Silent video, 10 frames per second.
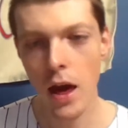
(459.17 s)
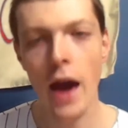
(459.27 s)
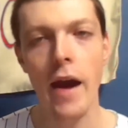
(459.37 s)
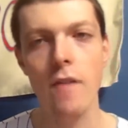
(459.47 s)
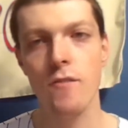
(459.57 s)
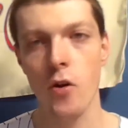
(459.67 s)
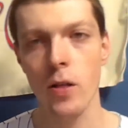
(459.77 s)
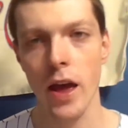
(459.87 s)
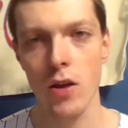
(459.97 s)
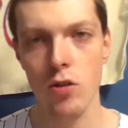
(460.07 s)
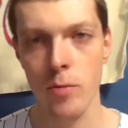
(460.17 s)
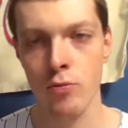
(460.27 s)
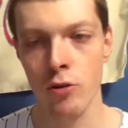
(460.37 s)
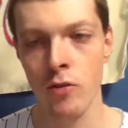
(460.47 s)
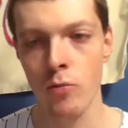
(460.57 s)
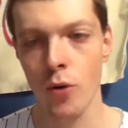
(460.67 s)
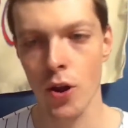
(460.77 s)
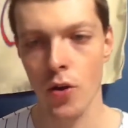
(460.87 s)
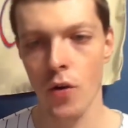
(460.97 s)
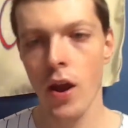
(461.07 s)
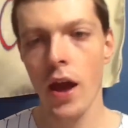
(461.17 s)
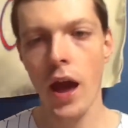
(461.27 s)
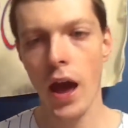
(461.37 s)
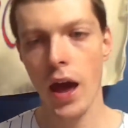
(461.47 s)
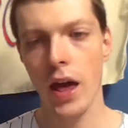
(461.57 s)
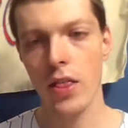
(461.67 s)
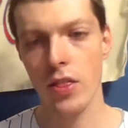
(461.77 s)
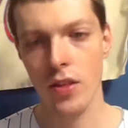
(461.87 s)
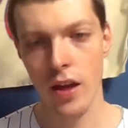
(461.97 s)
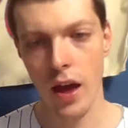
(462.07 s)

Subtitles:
and Verlander's a proven winner, and